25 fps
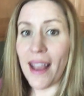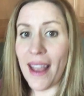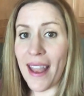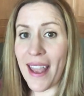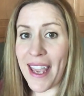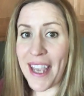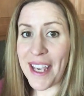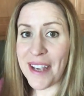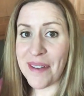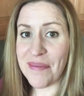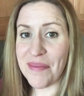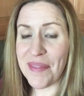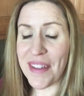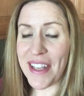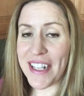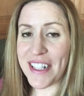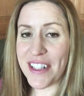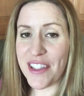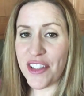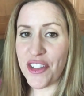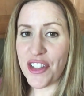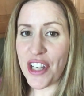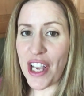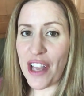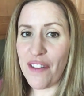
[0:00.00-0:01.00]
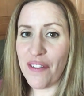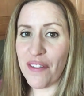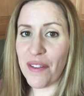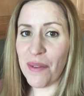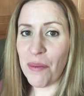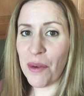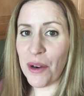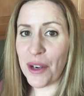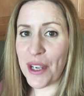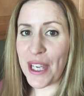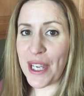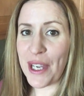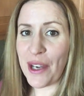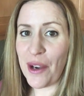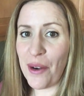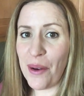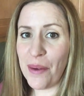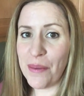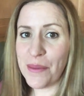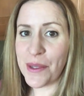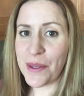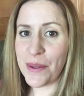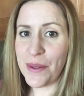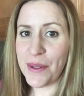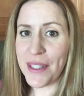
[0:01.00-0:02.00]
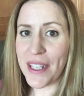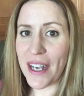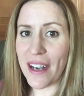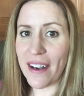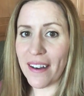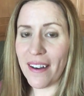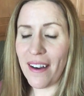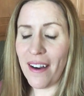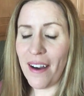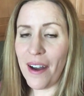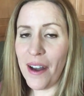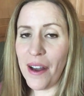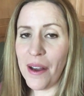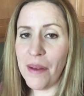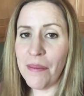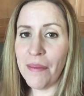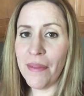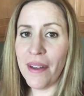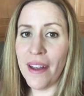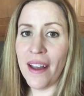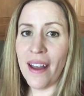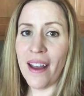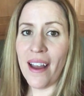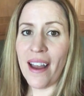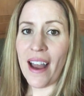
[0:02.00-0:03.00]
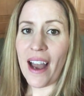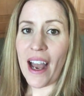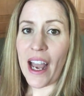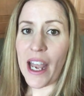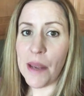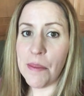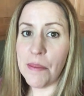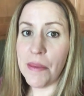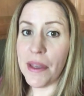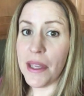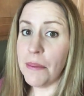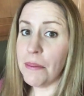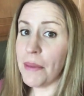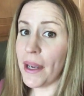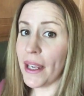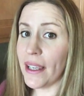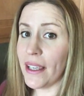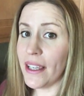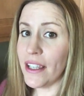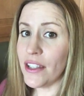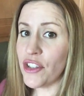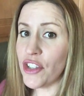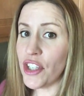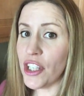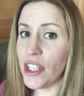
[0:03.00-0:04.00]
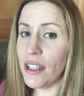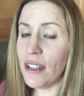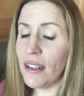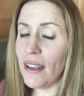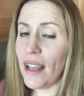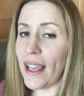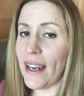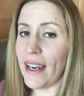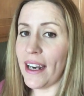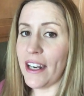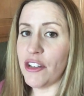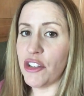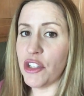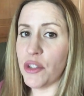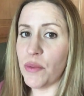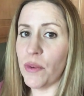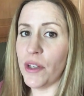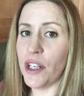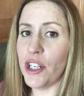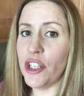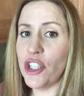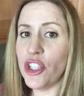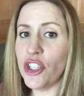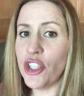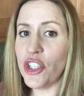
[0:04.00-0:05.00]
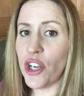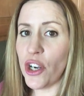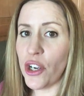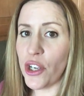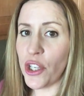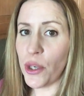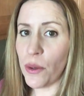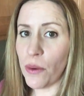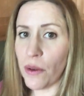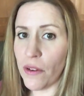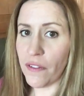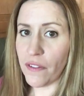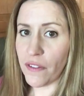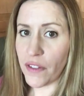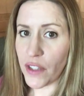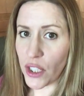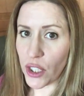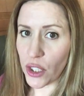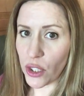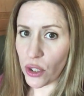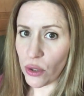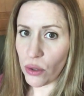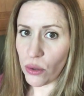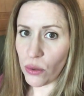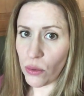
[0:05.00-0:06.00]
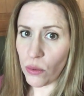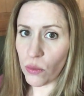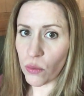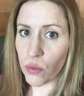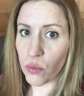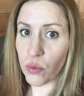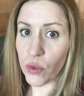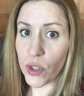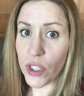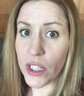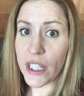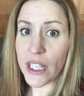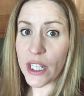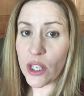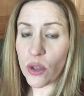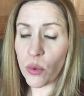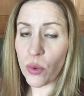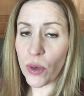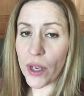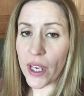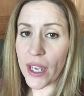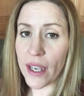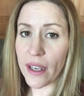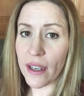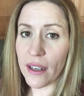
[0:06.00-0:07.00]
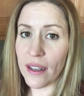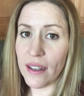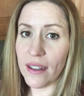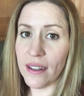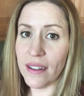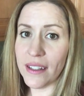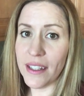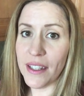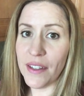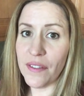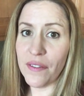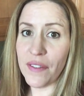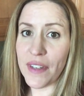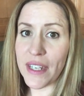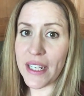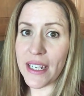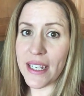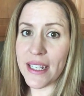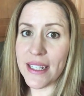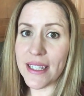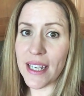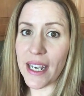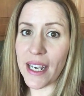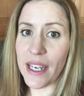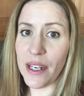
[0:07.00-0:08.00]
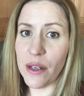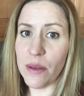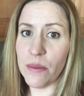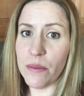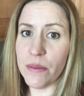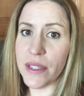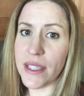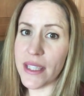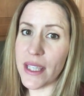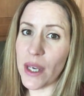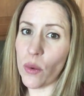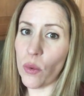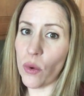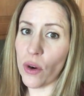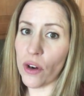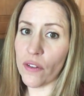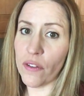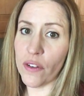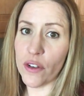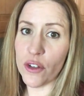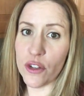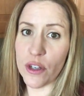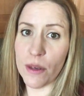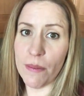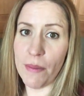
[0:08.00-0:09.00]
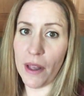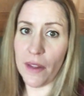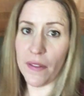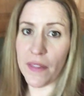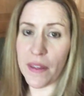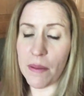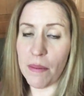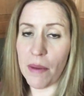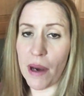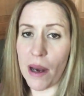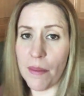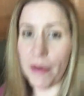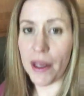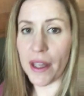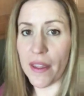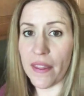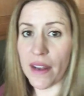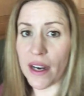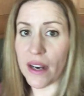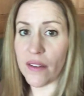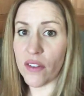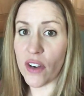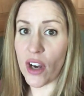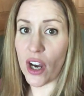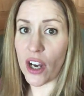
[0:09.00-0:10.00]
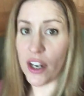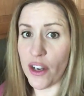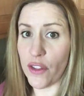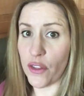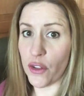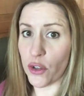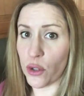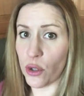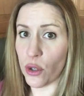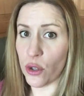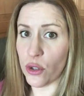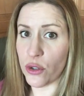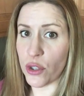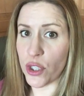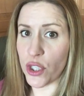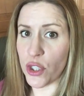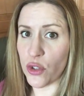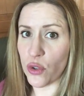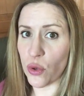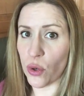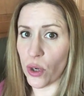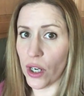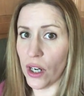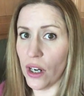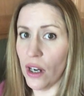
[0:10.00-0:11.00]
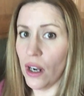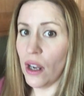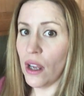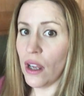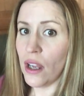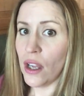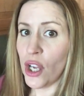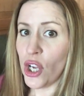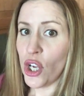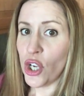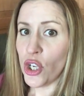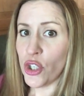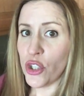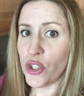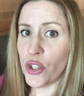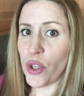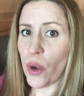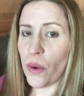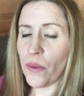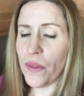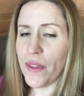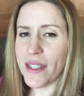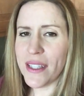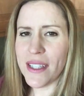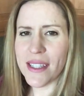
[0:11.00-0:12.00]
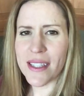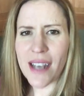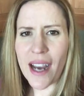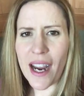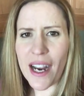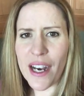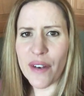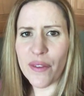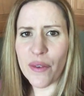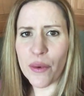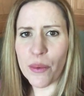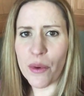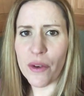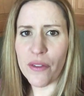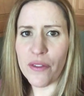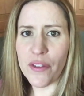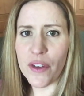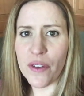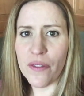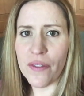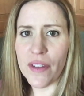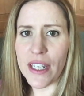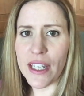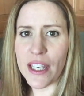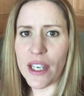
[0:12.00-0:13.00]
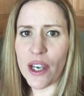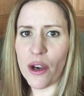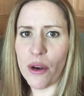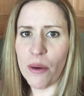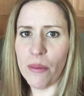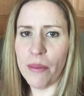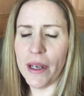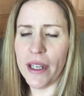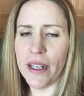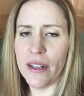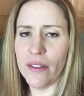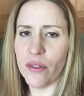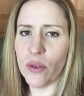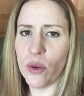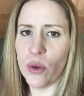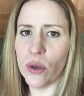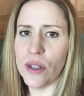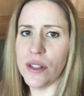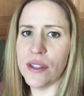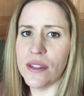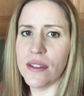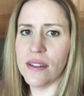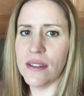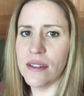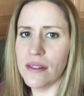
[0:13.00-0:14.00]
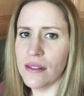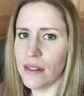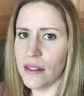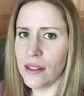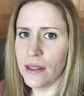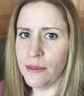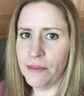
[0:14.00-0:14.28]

Hey, it's Jen from workingathomeschool.com. I'm in my kitchen and I just wanted to show you a few really quick convenience items that work for Trim Healthy Mama that I've gotten at the grocery store. So this is kind of a review video, but of course